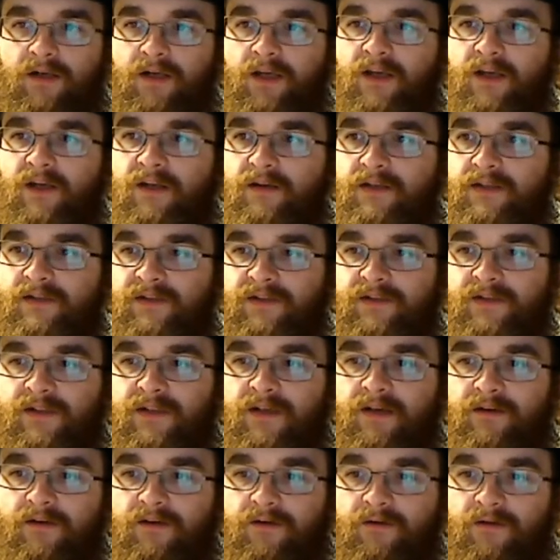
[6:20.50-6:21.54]
And again, this is
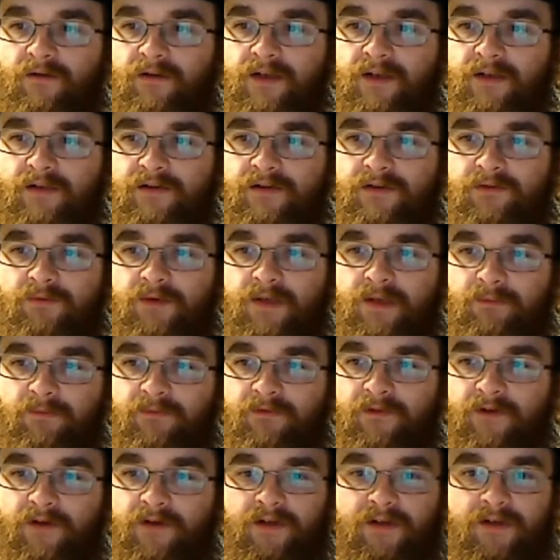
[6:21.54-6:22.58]
another clean
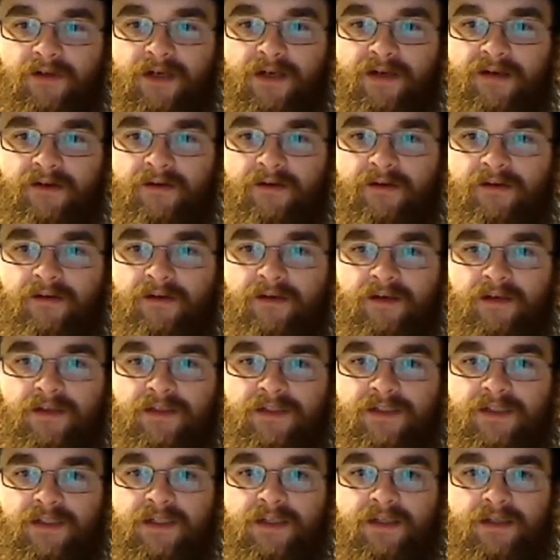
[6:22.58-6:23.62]
sweep for Intel. You
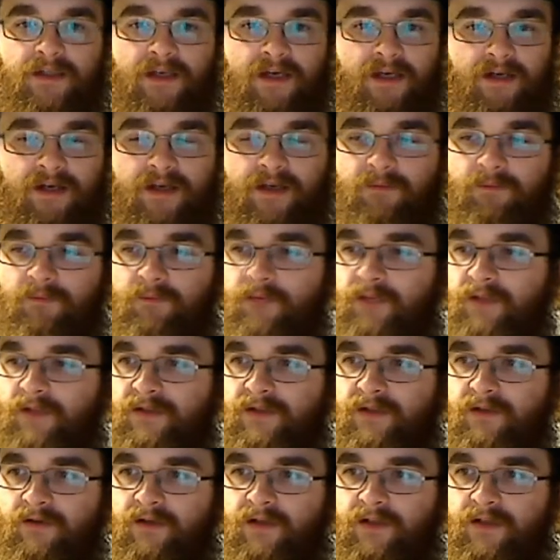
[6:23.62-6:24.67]
can see that it
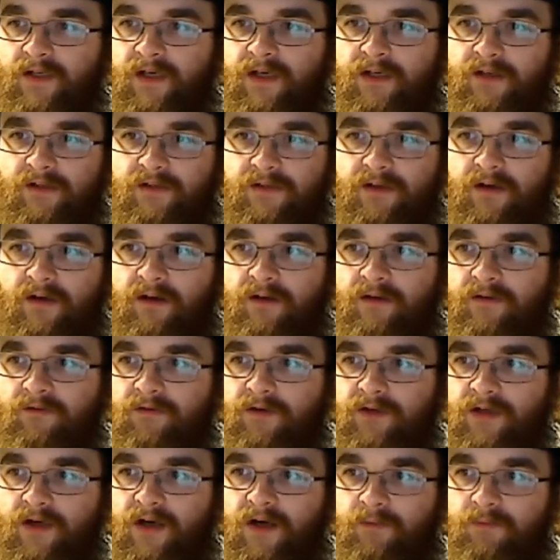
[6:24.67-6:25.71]
basically takes all
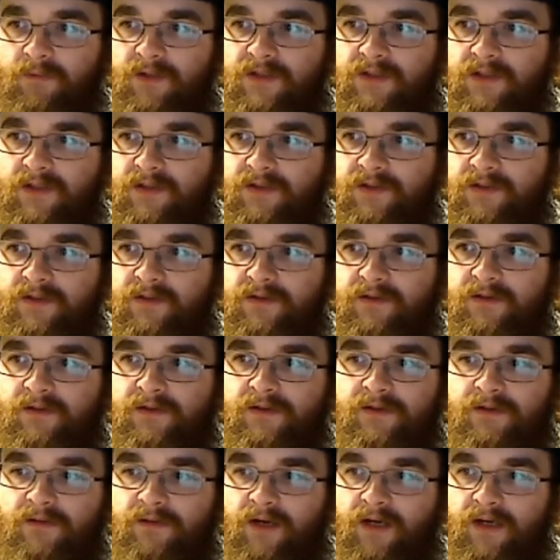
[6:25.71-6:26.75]
of the top
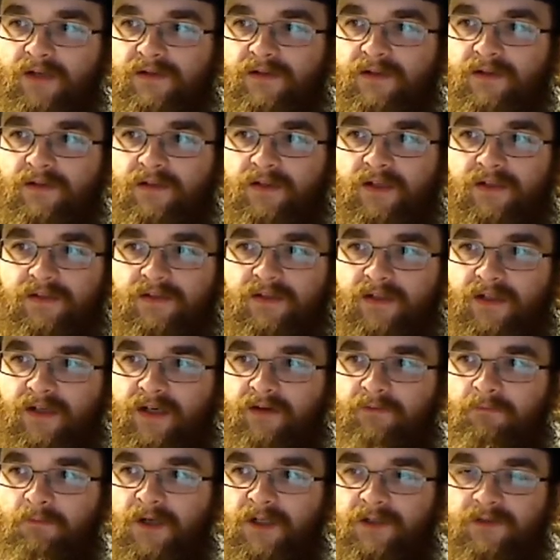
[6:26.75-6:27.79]
positions. Ryzen doesn't
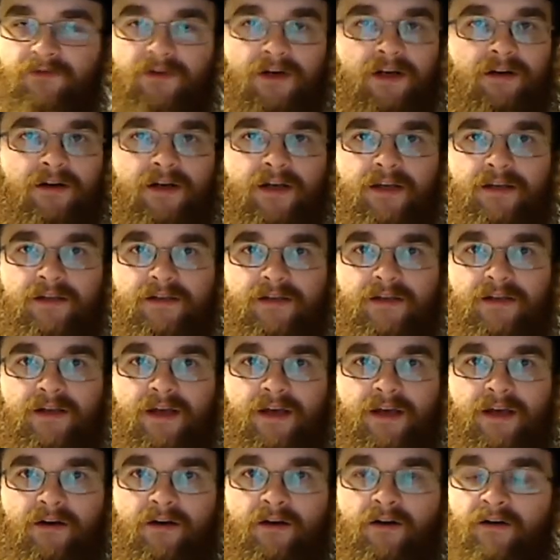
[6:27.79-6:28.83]
have much variant
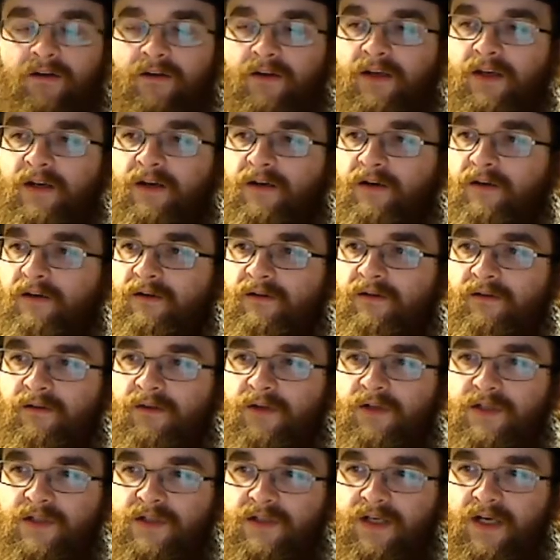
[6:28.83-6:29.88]
at all here,
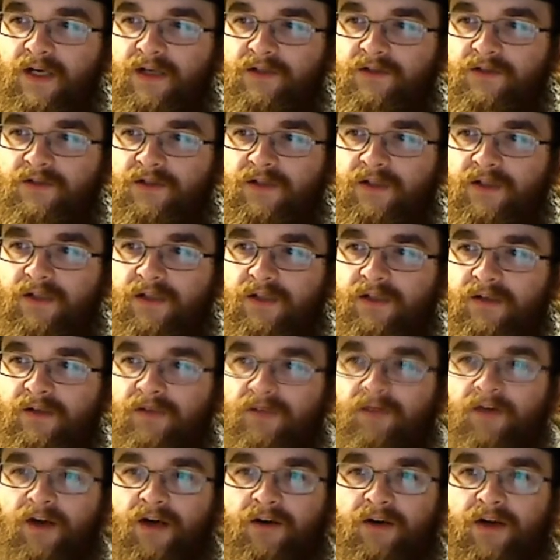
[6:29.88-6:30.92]
which is actually
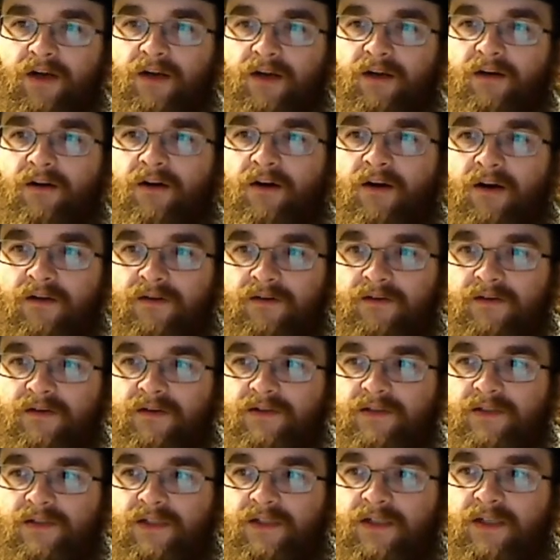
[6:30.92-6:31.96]
very odd
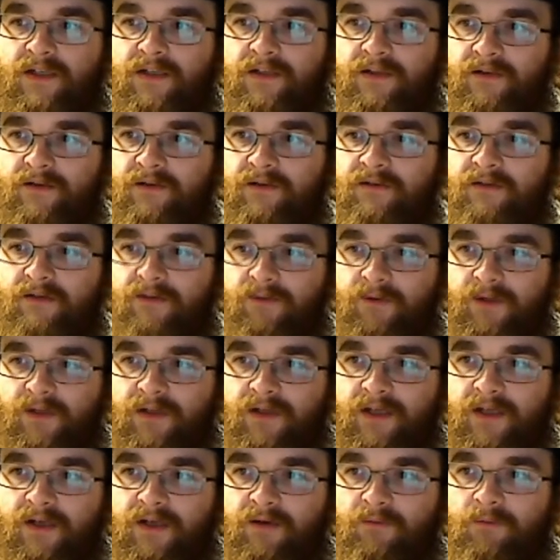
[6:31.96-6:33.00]
to see. You
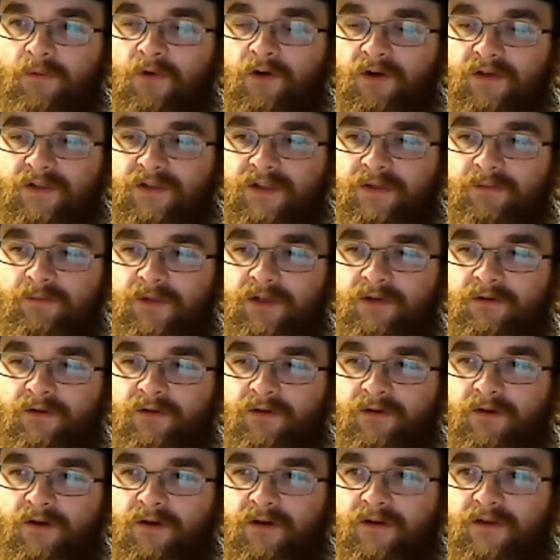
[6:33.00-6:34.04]
would think more CPU
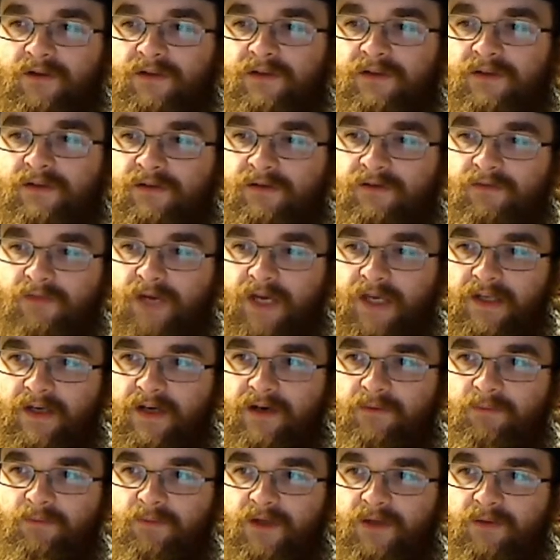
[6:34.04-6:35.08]
cores might
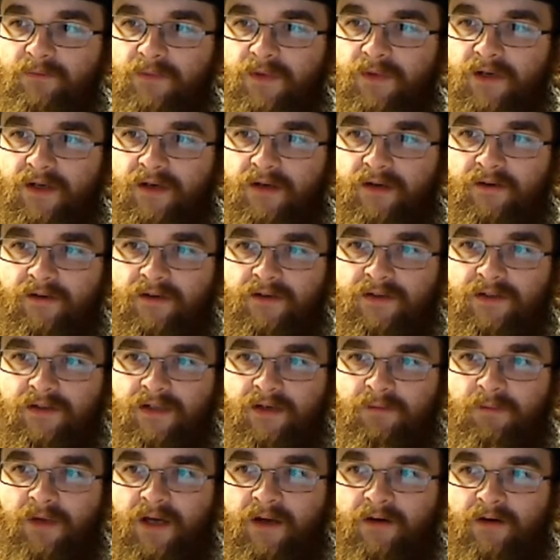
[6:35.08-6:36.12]
help it, but it looks
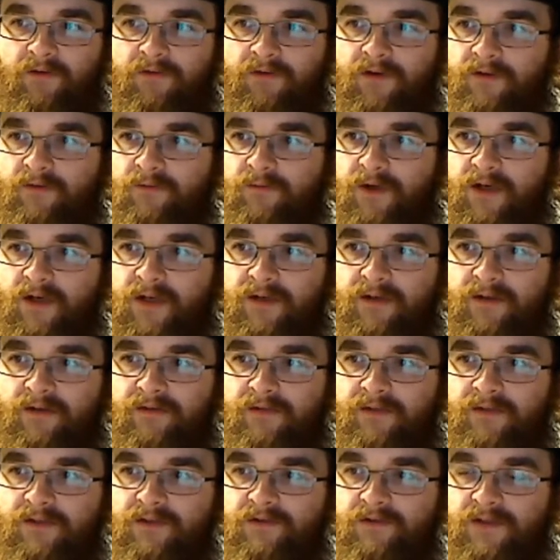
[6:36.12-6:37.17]
like Battlefield 1
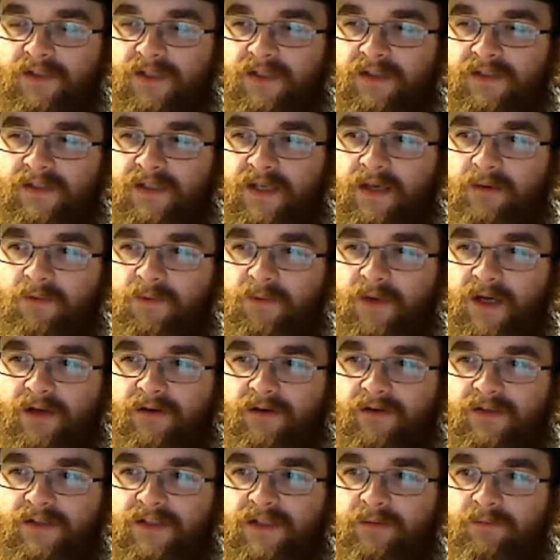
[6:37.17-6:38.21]
is using the same
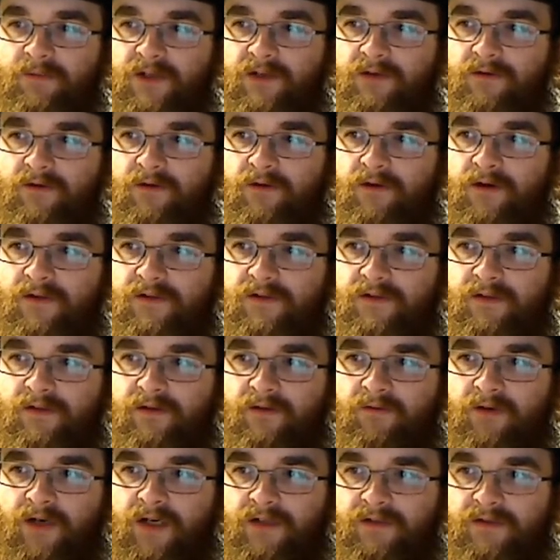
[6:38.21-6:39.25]
amount of CPU cores
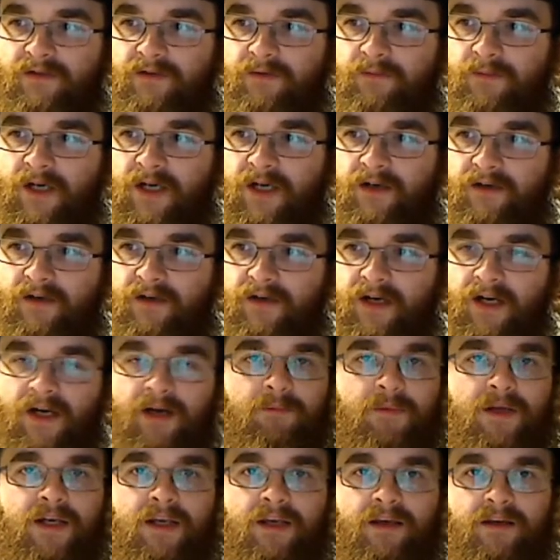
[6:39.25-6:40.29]
and threads no matter
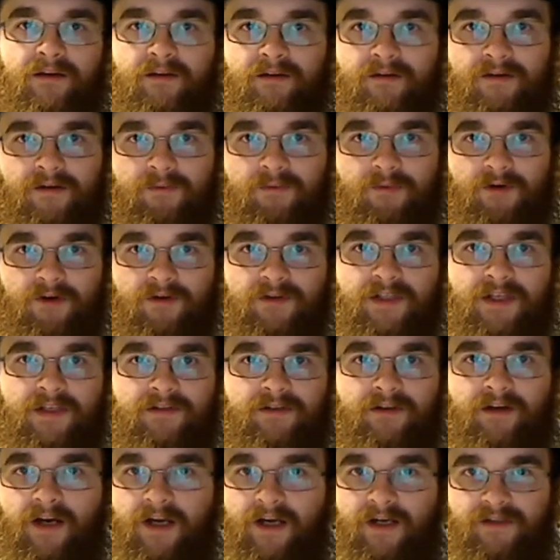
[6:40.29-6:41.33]
how many the
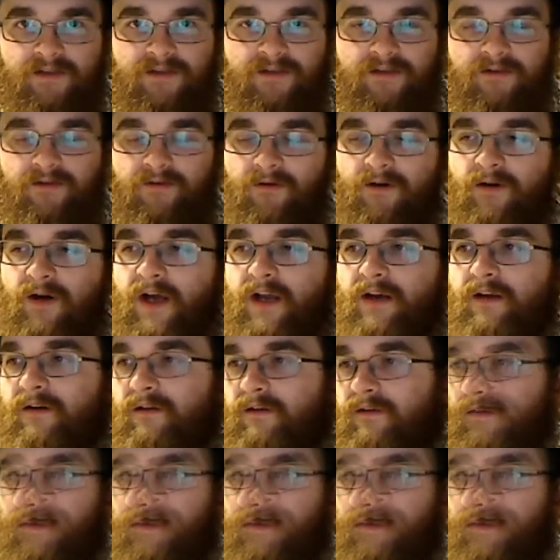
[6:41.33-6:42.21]
processor has to throw at it.